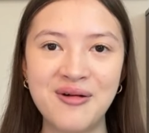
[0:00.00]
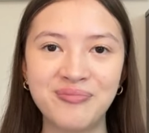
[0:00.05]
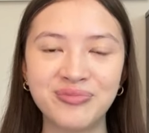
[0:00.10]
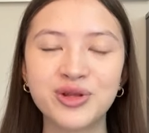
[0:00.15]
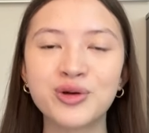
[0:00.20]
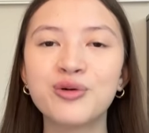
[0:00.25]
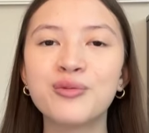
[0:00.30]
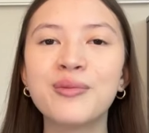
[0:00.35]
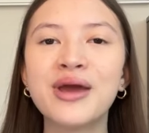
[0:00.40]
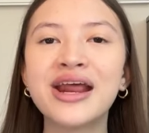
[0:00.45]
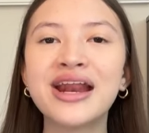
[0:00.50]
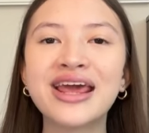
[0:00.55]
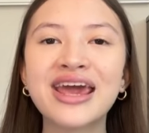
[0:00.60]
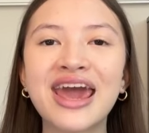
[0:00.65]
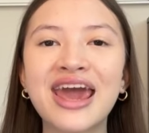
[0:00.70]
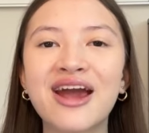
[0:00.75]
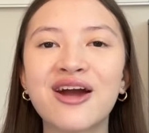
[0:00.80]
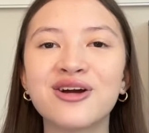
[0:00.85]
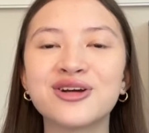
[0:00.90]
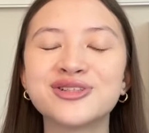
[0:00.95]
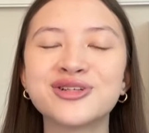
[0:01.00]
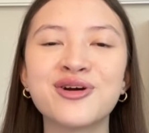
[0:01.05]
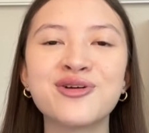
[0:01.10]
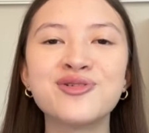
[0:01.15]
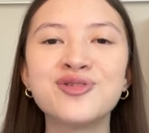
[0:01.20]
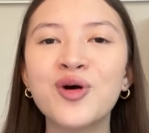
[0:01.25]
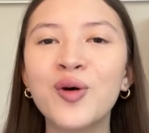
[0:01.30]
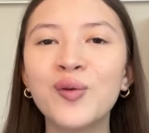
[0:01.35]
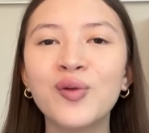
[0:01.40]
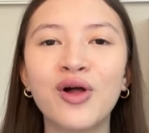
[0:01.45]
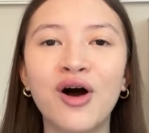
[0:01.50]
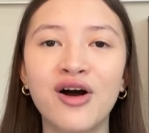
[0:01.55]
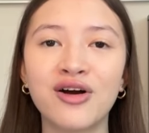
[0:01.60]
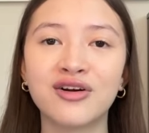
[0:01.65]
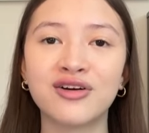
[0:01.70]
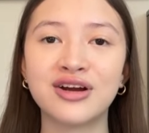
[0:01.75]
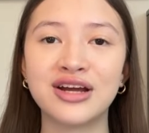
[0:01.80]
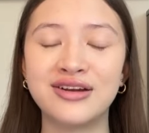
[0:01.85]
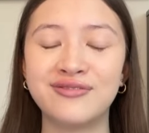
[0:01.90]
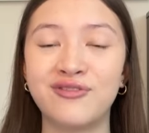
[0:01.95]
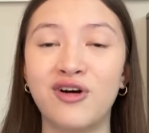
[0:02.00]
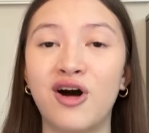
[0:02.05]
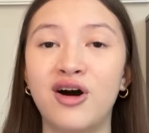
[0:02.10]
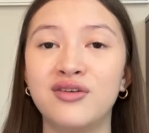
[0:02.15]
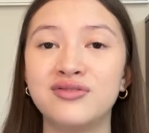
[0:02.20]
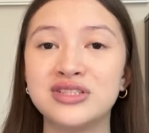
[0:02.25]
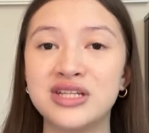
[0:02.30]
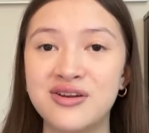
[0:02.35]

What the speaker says: The remaining heirs are no longer involved